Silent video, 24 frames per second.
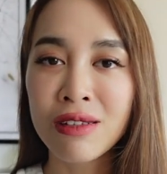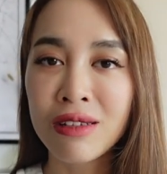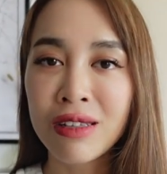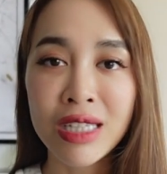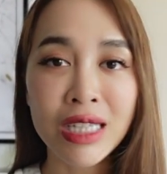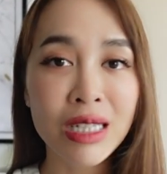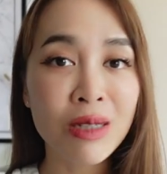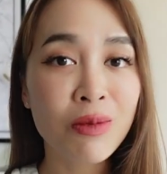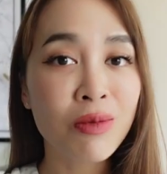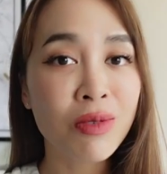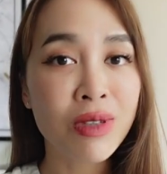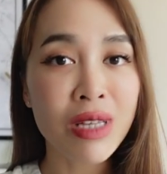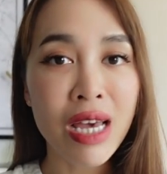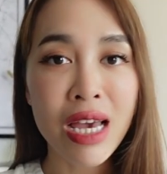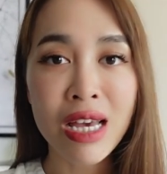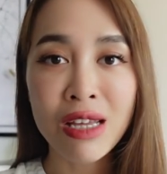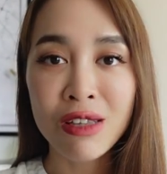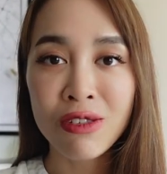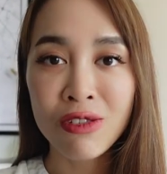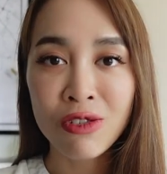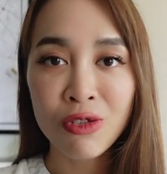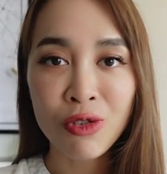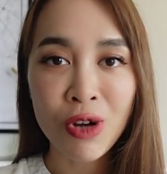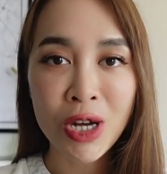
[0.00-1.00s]
tips
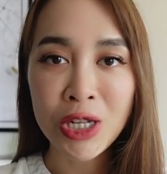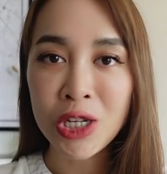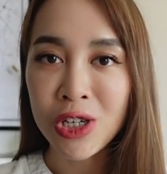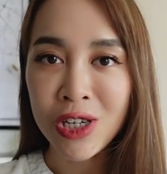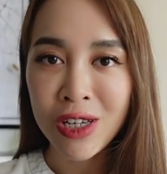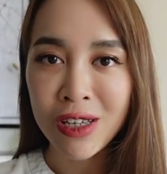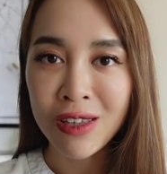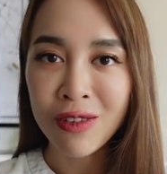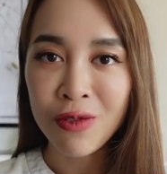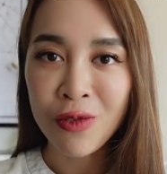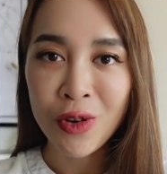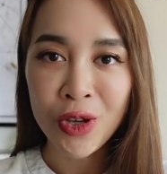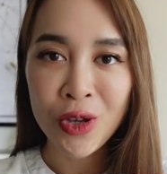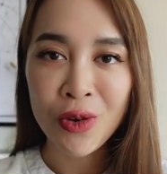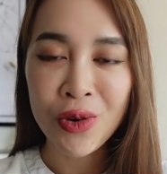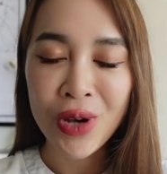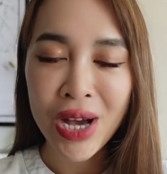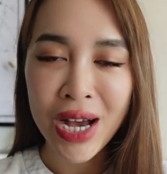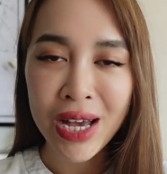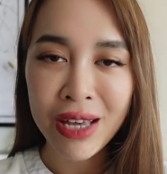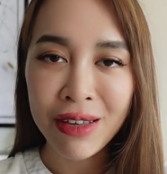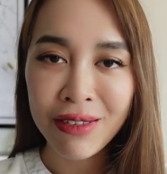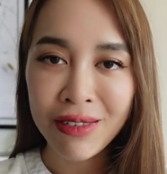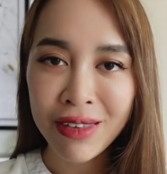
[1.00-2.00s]
and strategies for you
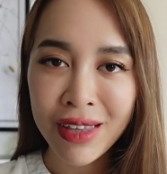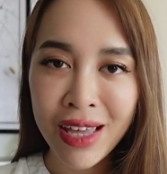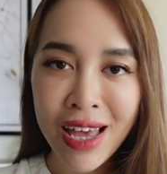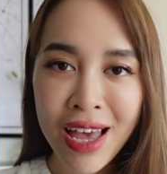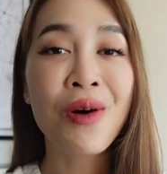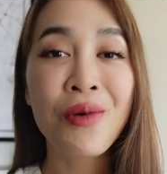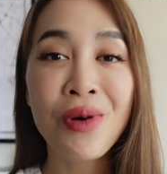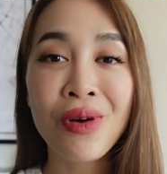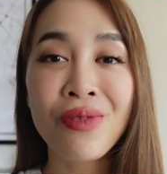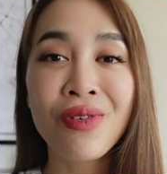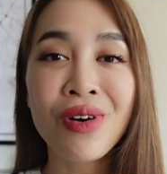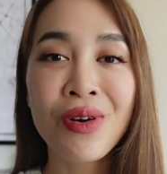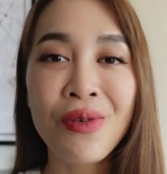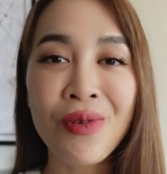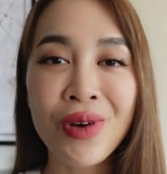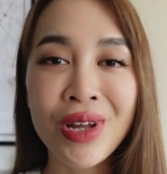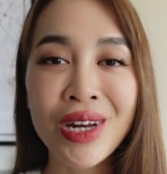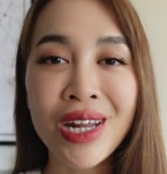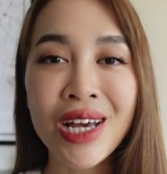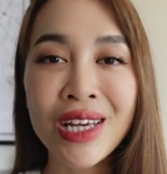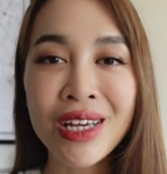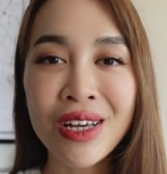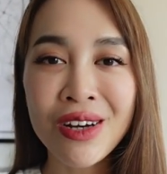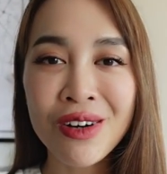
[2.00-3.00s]
guys. However, when
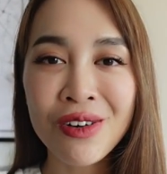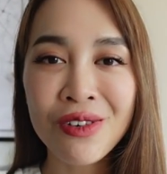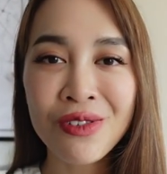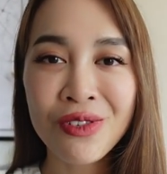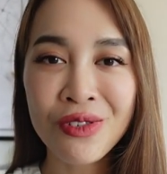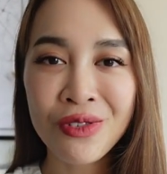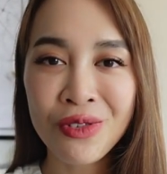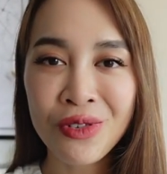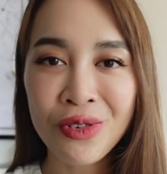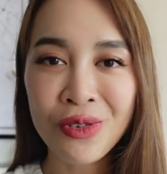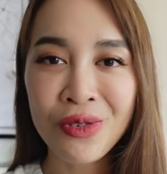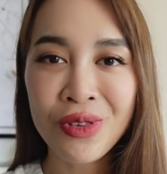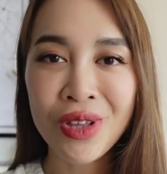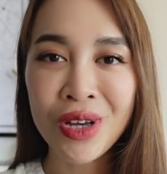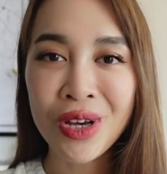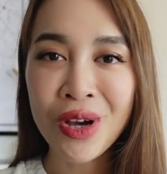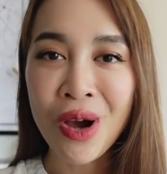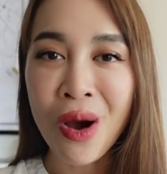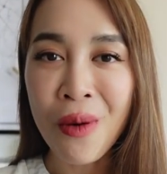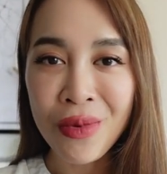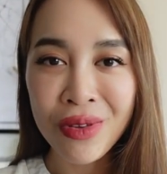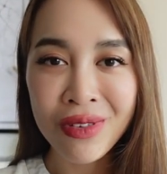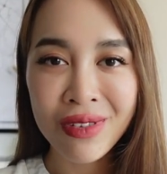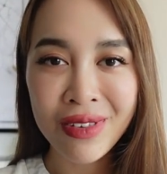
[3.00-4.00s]
I go through the
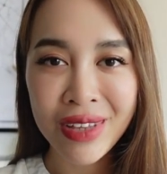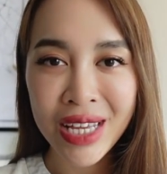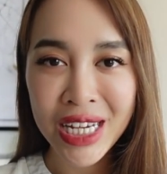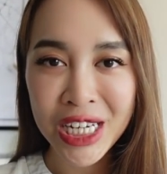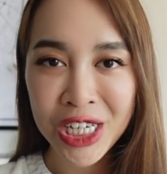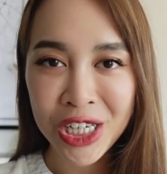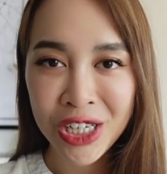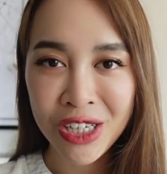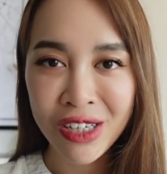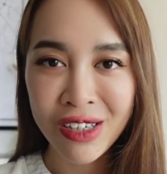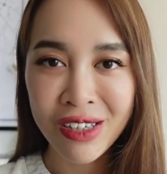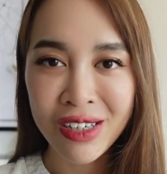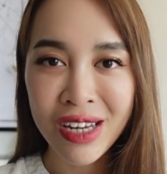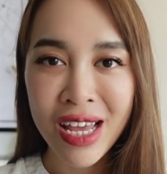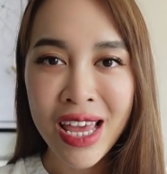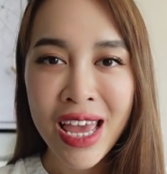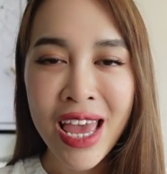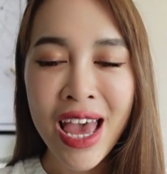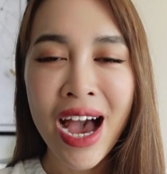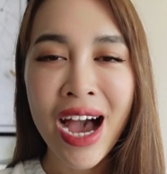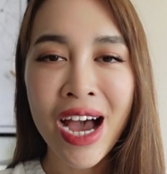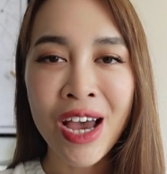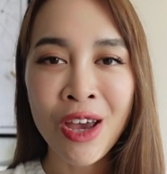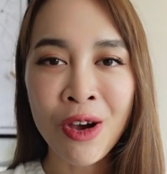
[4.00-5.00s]
comment section,
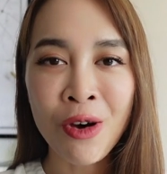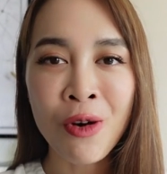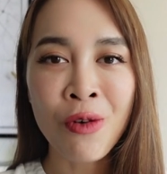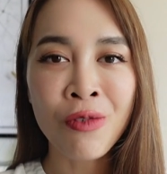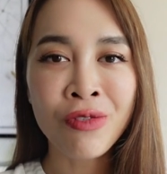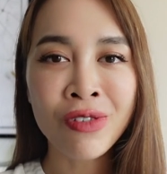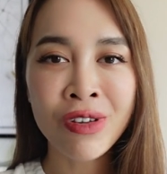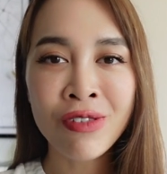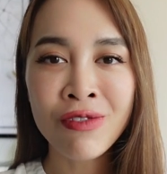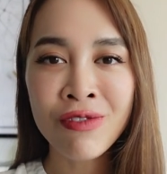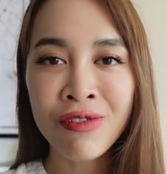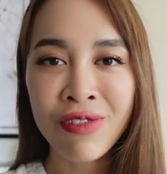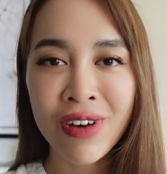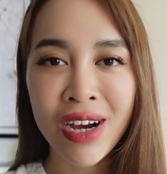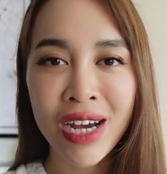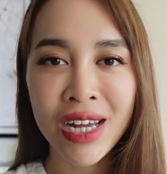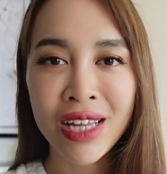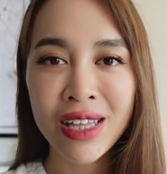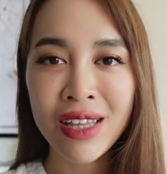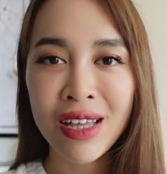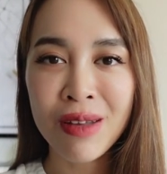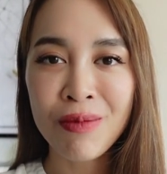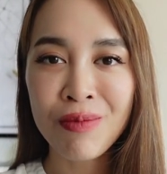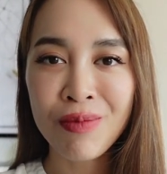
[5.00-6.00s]
I often
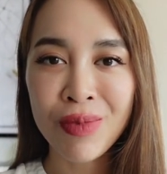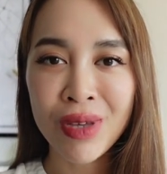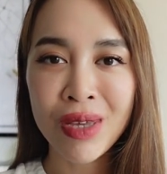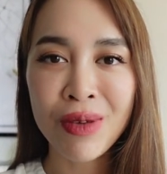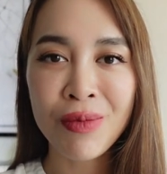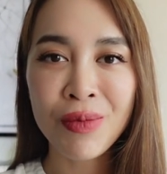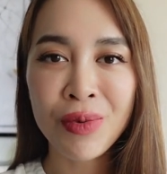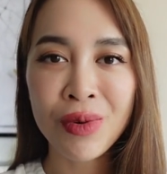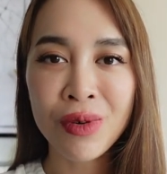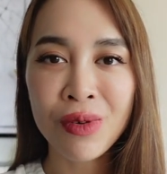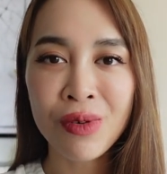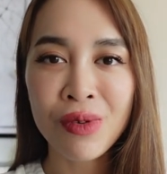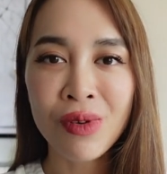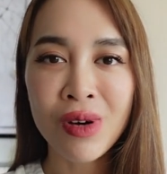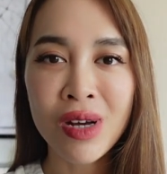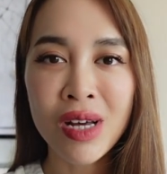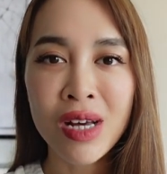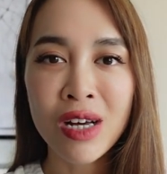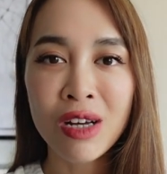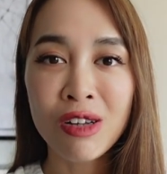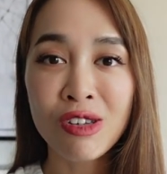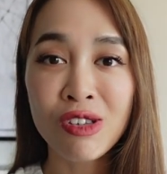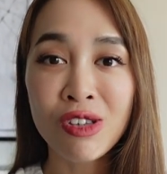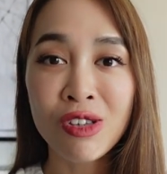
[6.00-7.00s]
find that people
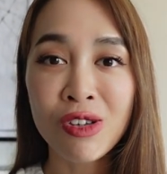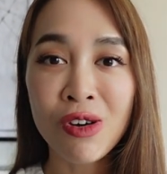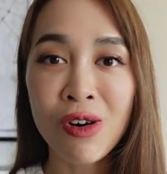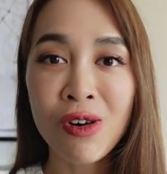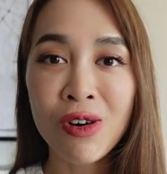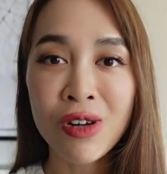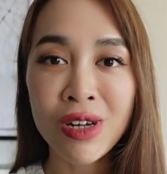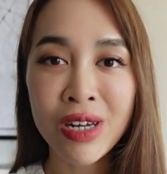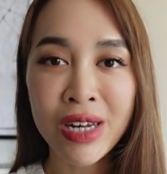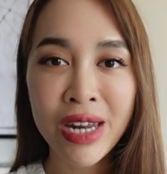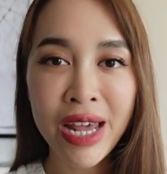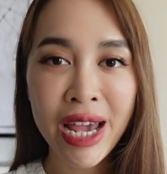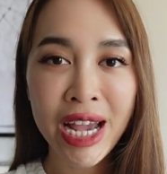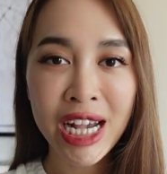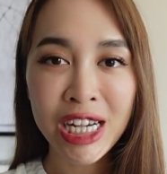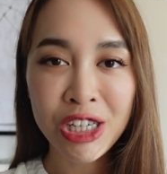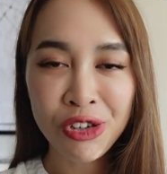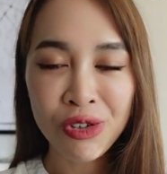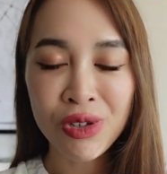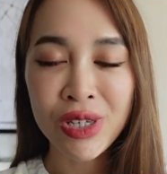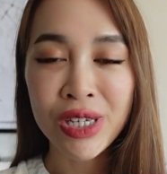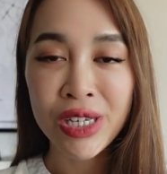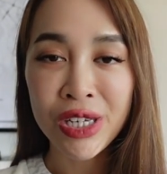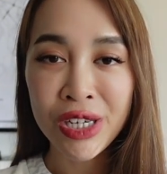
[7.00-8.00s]
don't
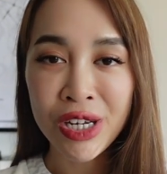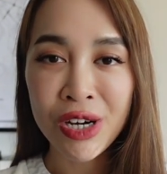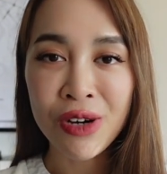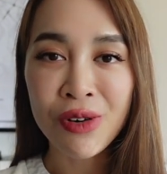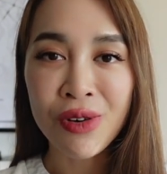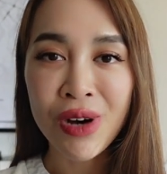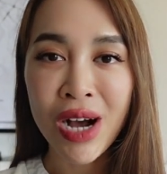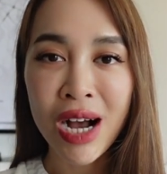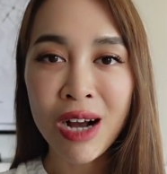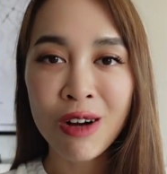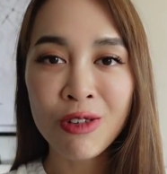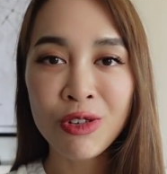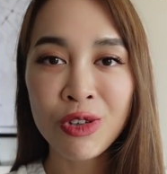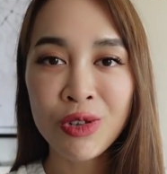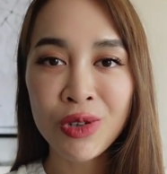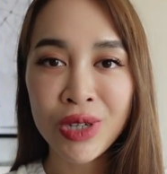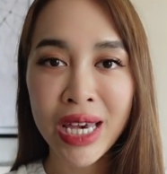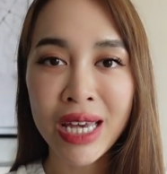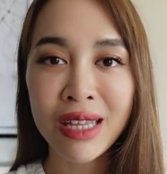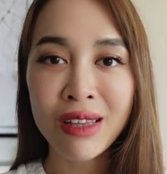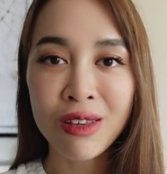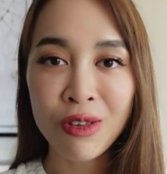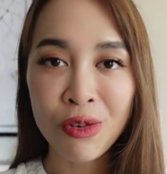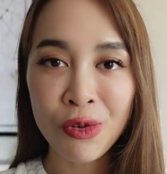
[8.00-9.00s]
actually know how to
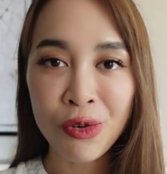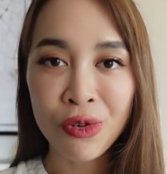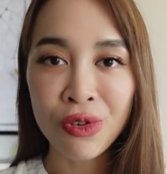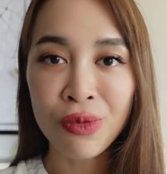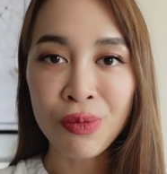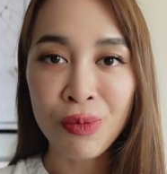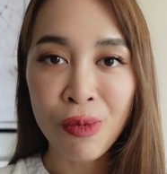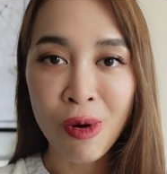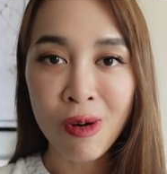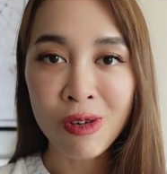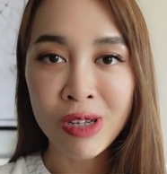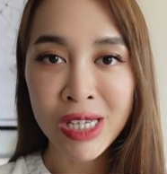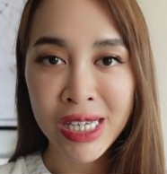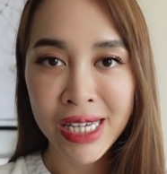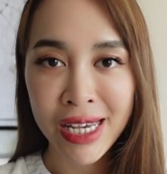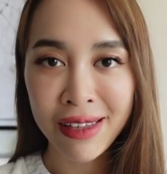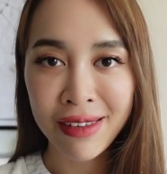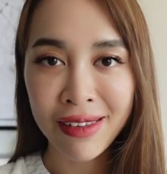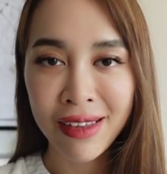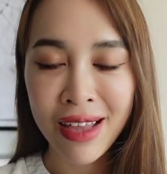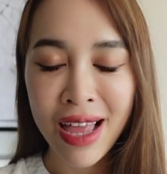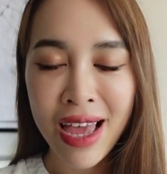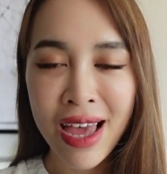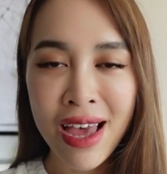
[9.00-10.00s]
get those mock
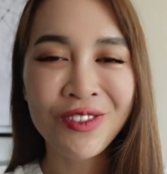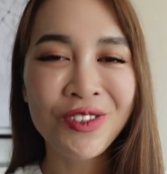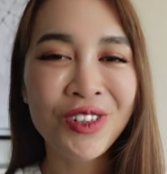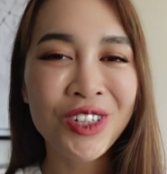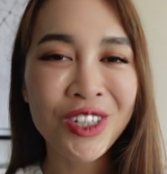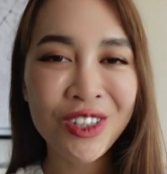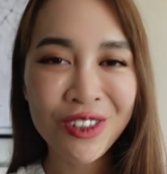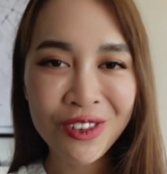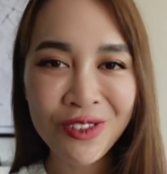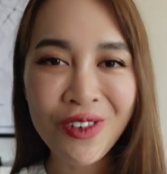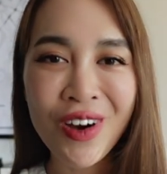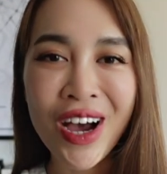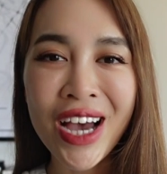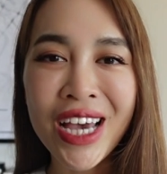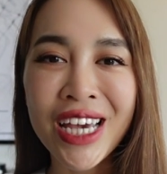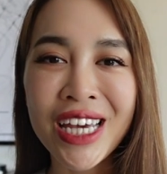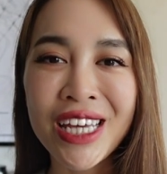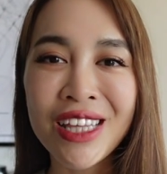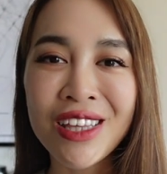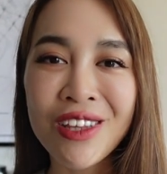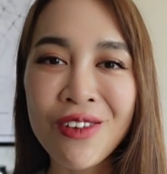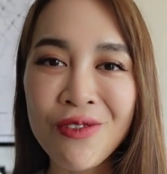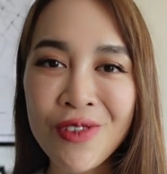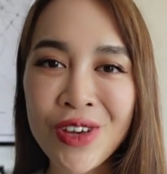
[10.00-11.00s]
tests, which is why
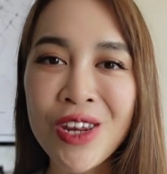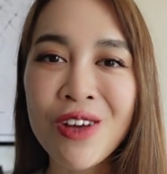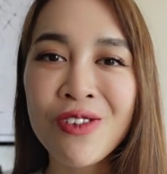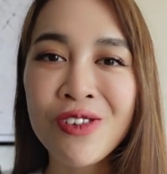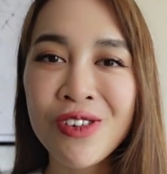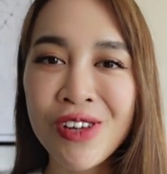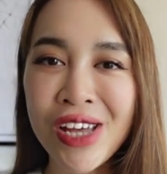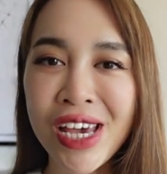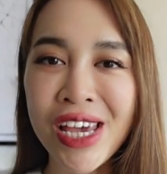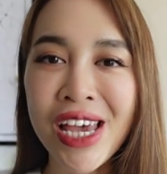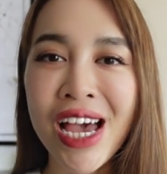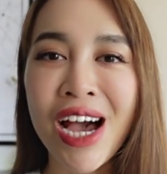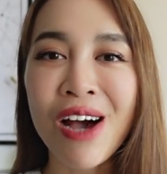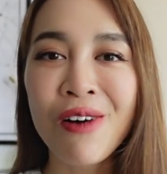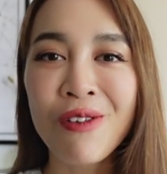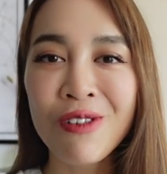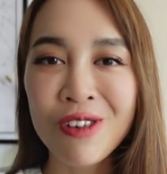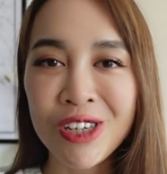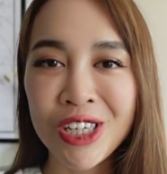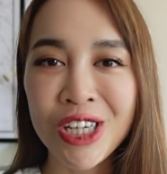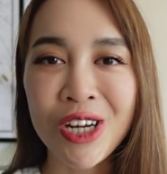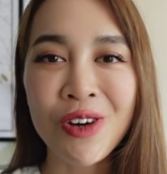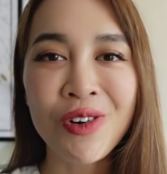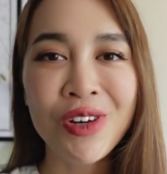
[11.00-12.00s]
in the video today I will
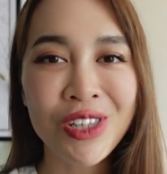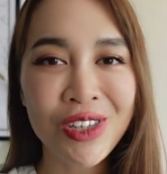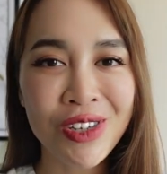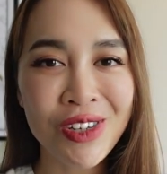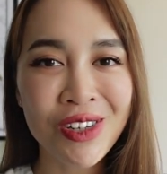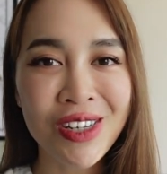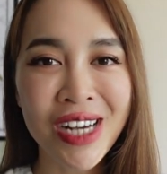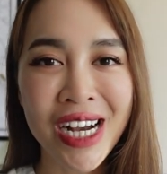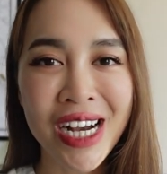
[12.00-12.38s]
show it to you